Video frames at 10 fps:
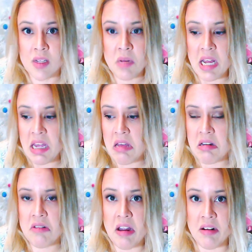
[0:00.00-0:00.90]
I'm like, yeah, I
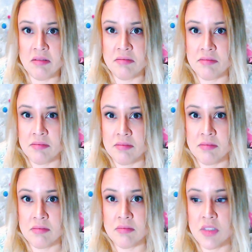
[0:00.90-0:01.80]
don't care.
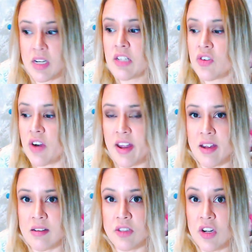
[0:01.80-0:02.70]
You guys drag
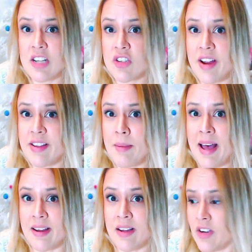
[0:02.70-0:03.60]
it. You guys drag the
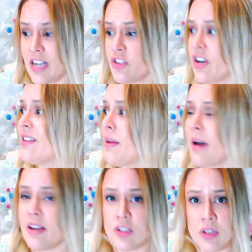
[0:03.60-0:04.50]
body. You guys drag the
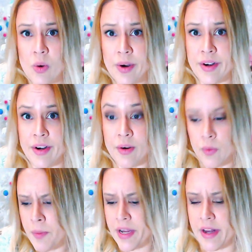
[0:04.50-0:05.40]
body to the corner. We'll
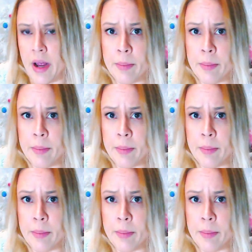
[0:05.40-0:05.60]
pick it up.